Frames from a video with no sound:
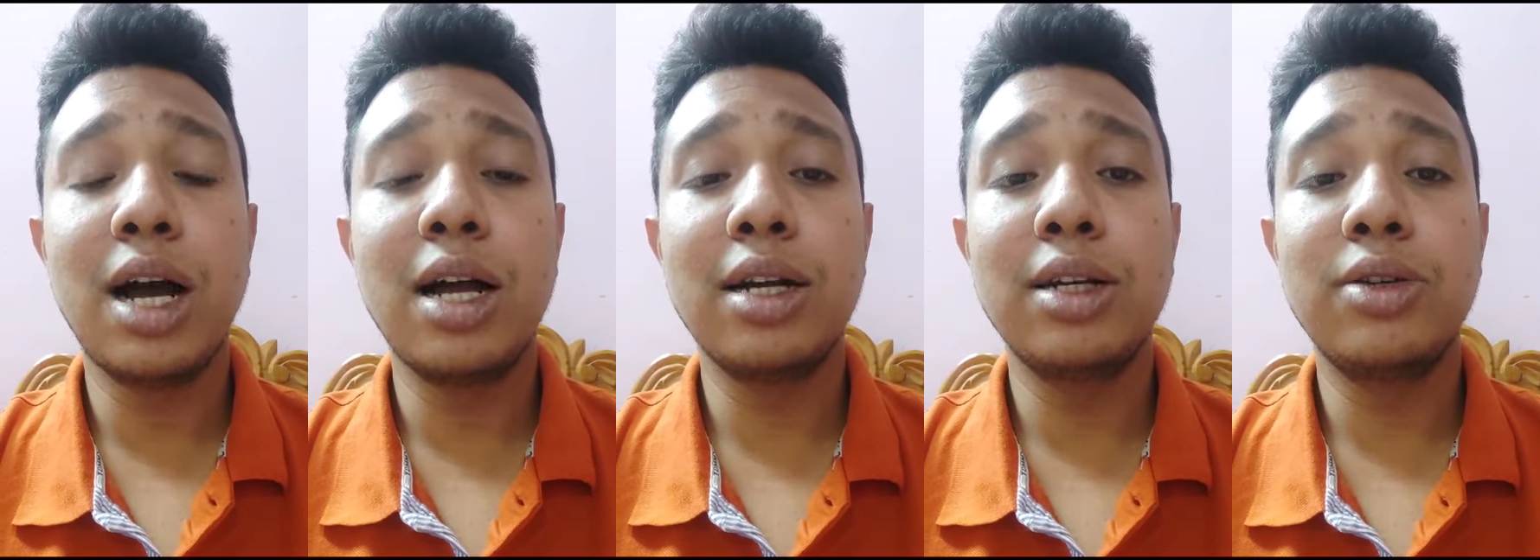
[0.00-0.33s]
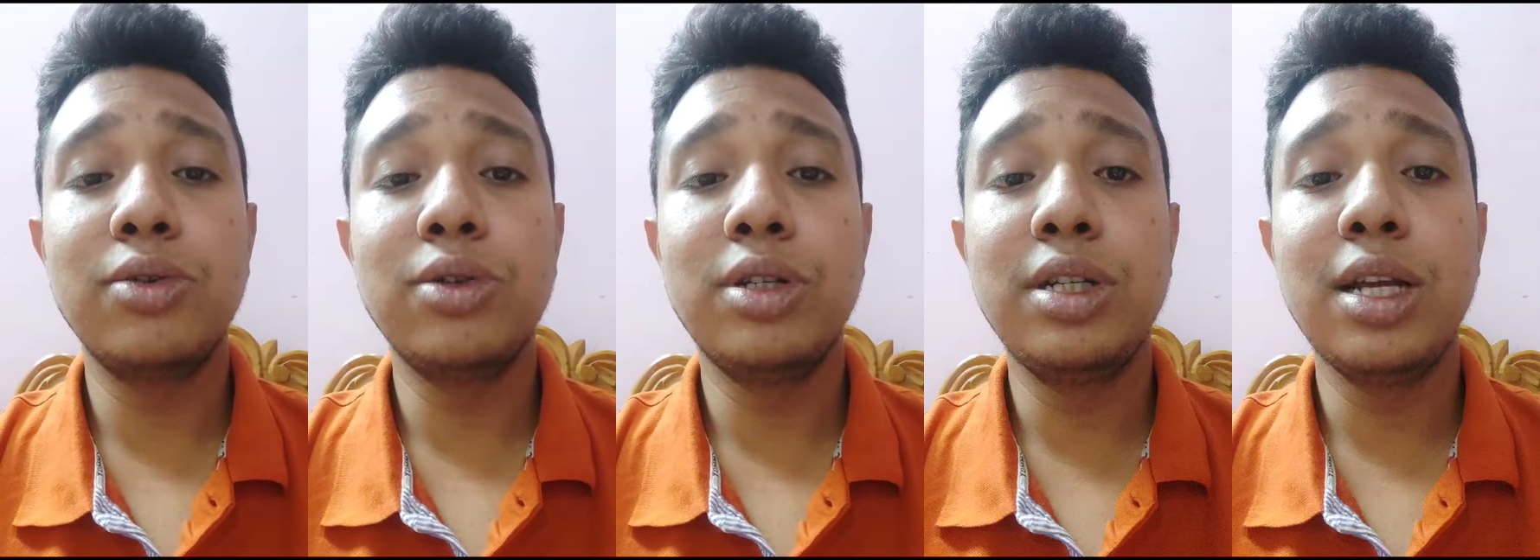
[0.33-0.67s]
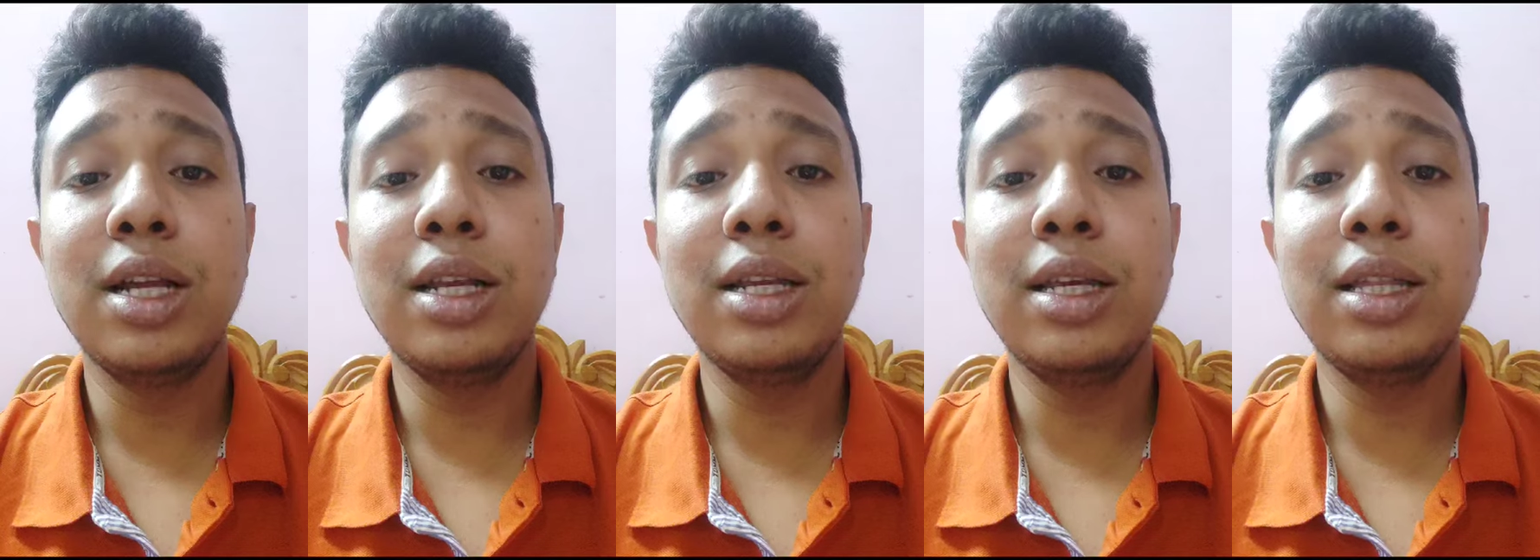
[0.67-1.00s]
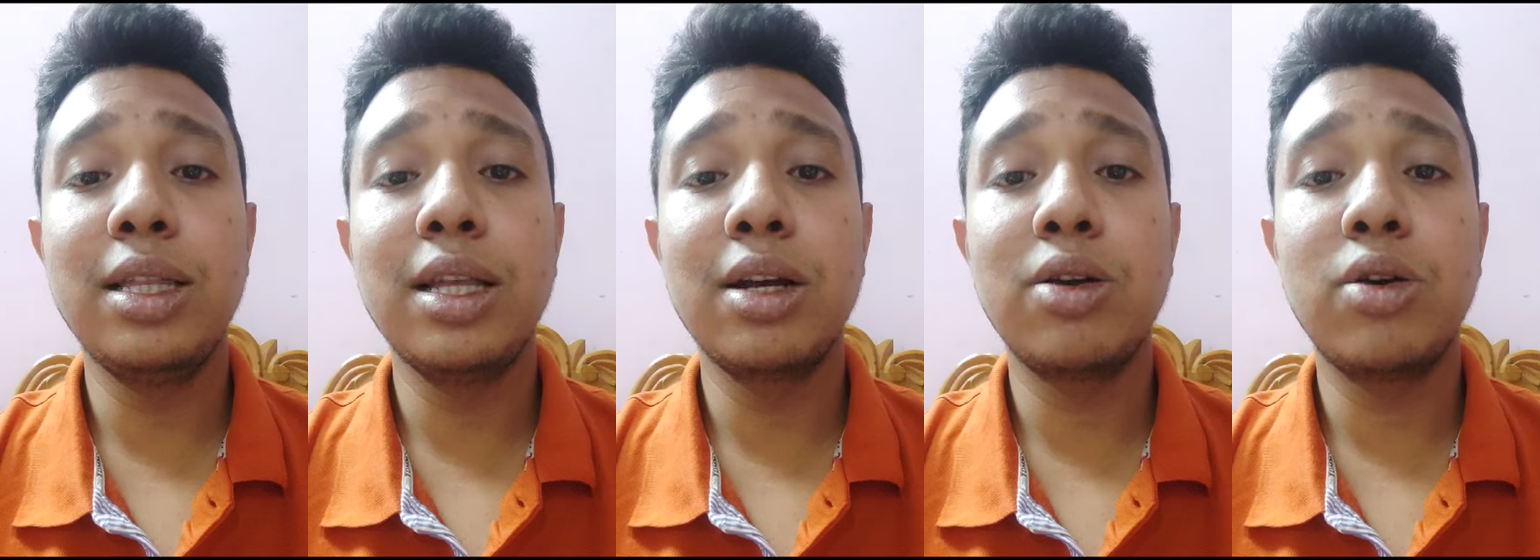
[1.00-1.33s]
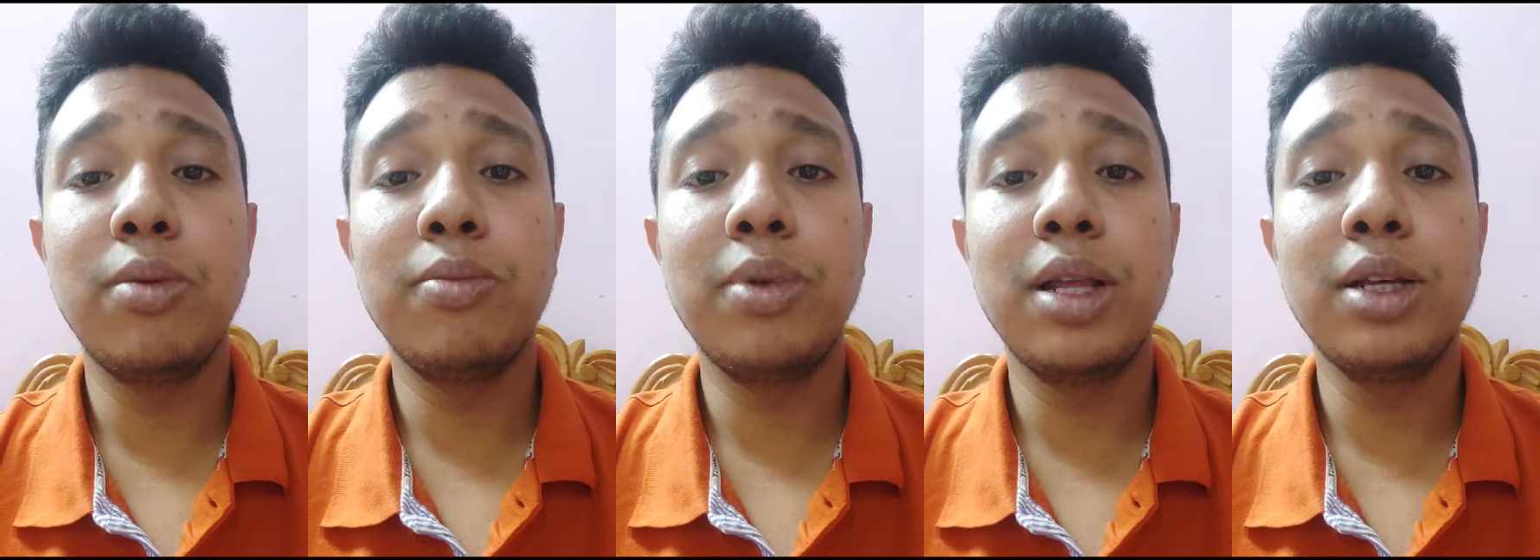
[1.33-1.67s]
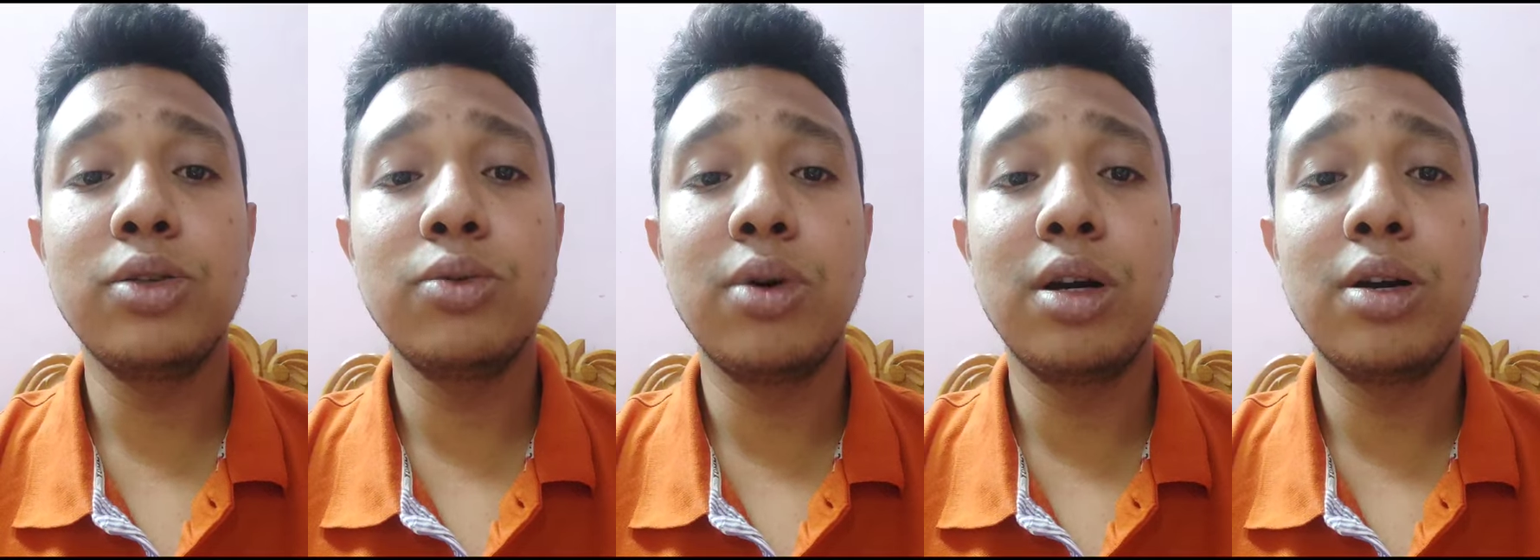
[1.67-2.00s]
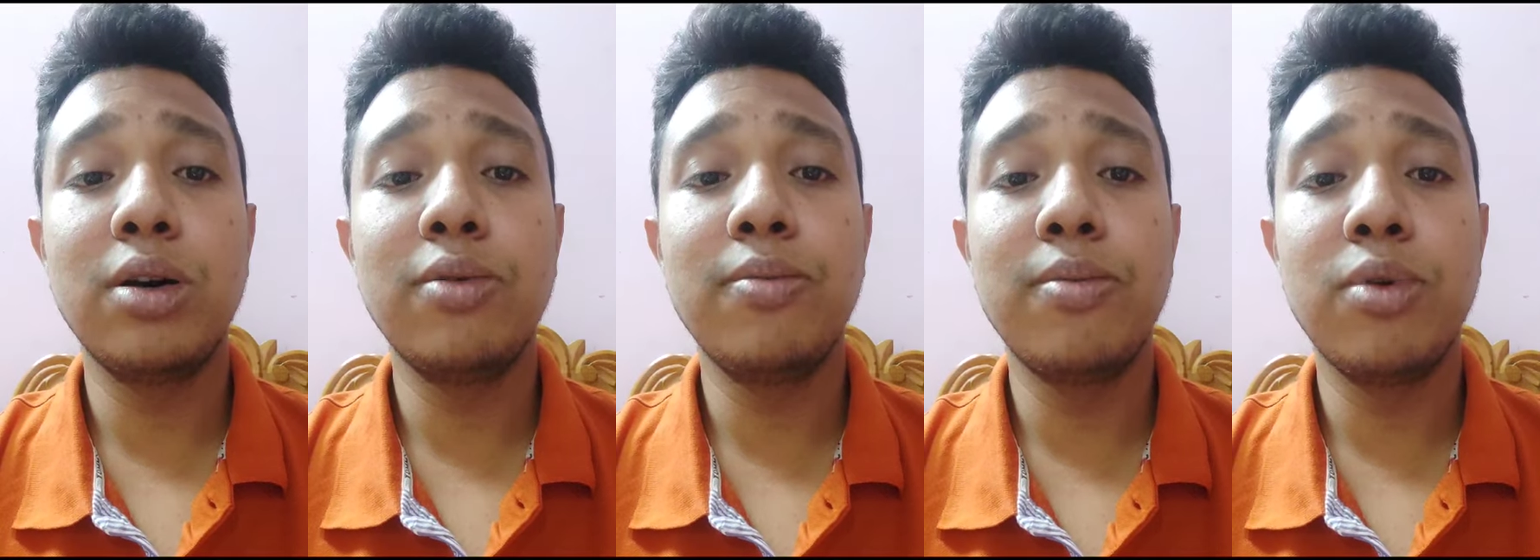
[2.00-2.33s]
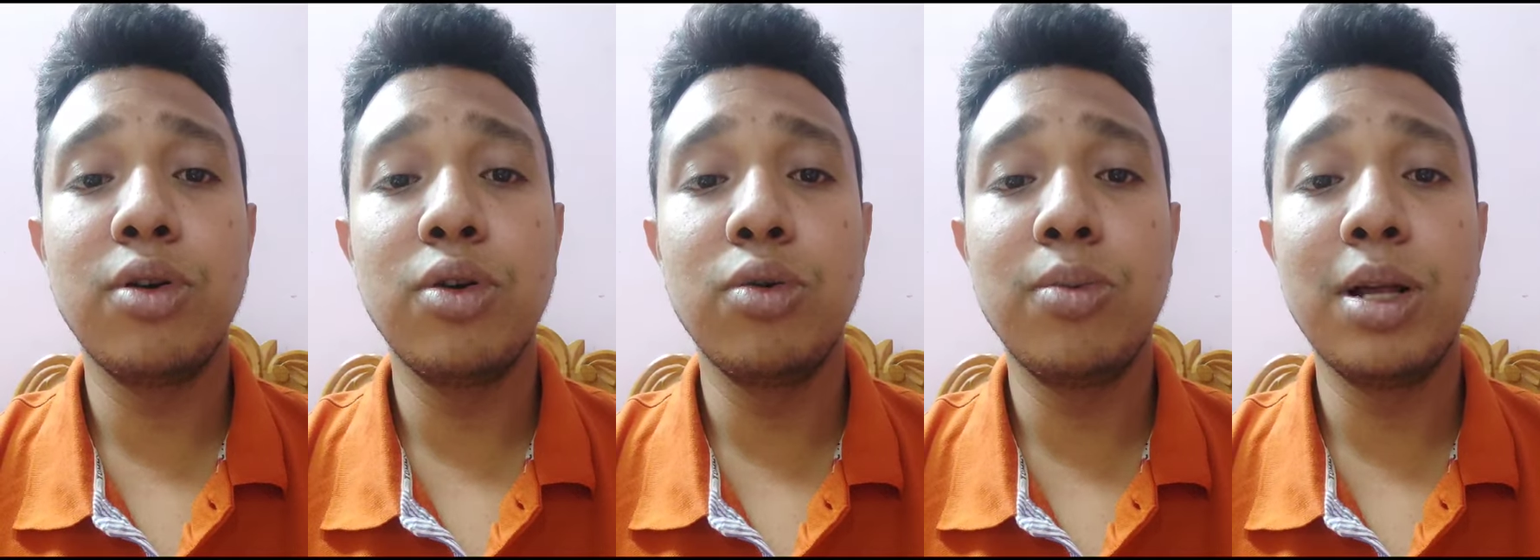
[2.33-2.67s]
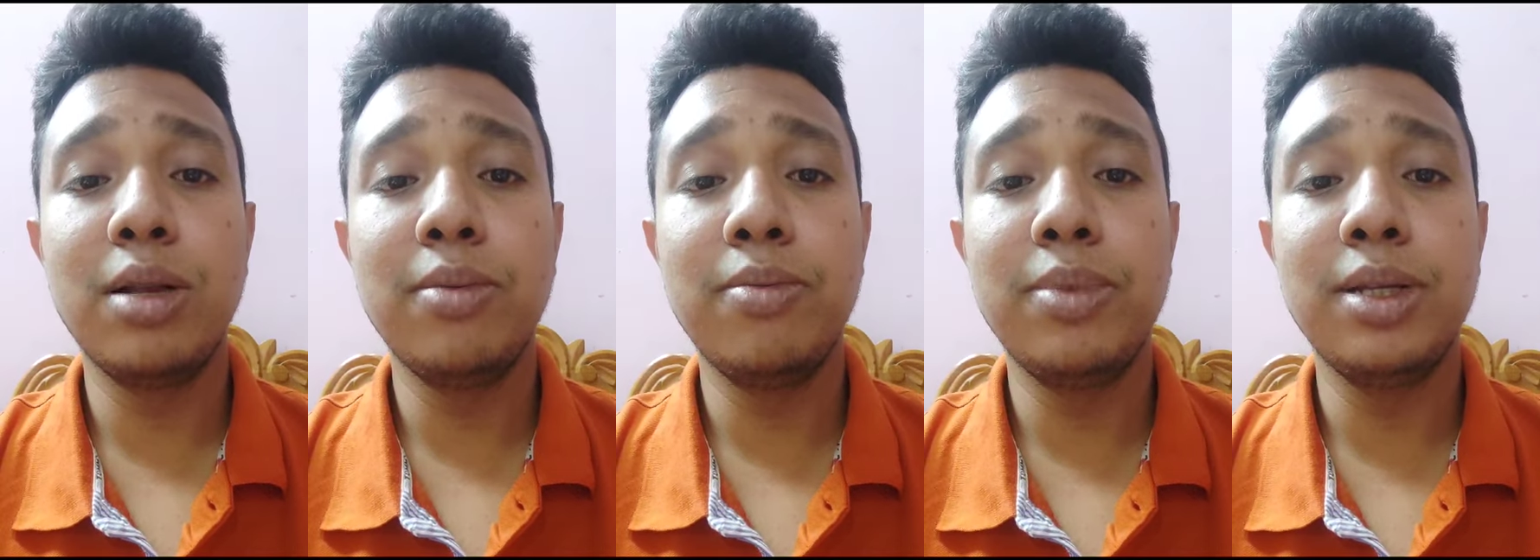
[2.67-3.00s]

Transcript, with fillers: are crucial in the complex world of global